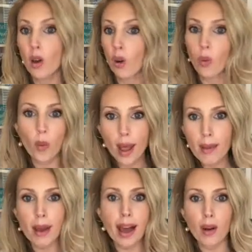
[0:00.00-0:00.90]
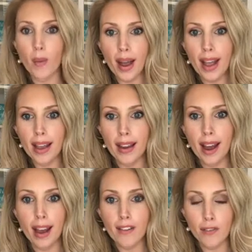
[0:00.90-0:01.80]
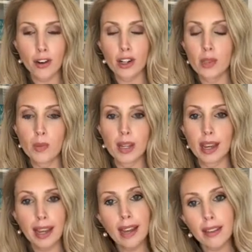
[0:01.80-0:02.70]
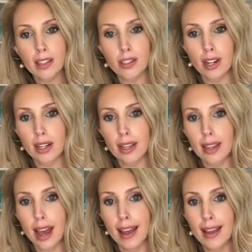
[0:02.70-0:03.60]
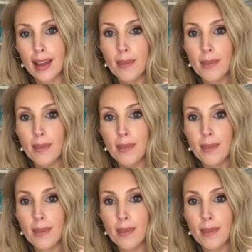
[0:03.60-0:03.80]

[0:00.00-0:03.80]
way back when I first began this journey that